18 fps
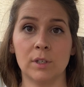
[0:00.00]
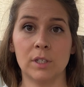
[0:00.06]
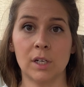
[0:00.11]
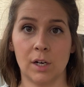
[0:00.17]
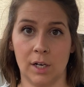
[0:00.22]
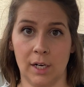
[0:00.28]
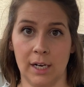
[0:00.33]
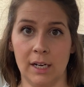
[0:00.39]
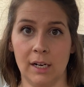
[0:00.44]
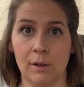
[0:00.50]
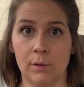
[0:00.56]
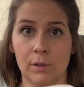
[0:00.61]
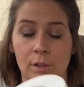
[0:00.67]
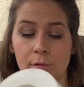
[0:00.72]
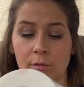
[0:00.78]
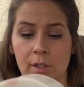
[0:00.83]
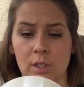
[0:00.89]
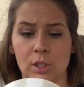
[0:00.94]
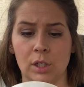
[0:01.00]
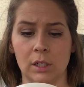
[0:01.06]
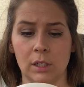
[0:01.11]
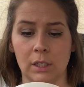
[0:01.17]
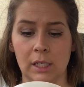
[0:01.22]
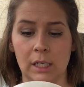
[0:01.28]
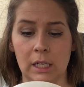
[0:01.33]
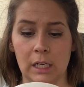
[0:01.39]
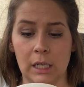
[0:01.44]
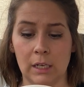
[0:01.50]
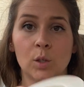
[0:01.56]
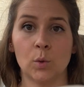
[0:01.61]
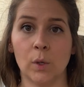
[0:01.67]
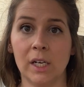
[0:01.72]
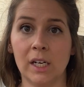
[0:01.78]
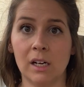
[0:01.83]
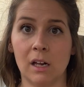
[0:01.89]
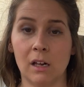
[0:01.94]
Target. It was originally
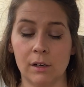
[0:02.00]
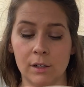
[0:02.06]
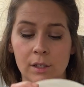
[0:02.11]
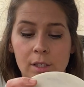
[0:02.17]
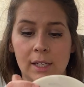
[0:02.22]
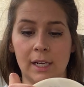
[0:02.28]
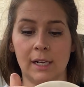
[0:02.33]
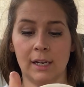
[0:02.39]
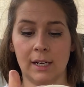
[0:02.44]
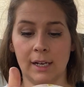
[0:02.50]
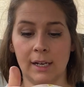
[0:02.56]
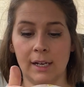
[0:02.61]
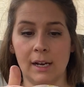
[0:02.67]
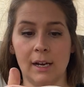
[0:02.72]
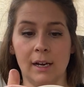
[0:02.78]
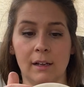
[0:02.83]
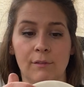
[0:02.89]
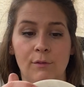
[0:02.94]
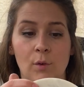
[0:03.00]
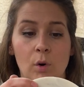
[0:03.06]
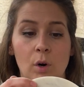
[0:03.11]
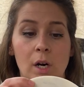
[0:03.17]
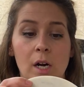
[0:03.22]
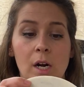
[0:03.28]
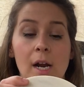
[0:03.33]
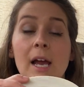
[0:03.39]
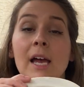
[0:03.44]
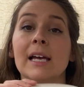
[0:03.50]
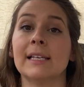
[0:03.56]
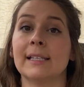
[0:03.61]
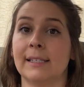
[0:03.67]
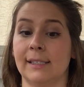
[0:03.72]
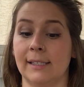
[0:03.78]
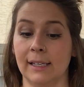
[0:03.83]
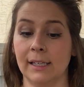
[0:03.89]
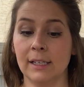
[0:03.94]
$20 and I got it for
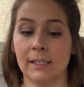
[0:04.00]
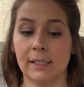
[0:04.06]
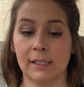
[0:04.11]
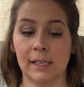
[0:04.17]
$6.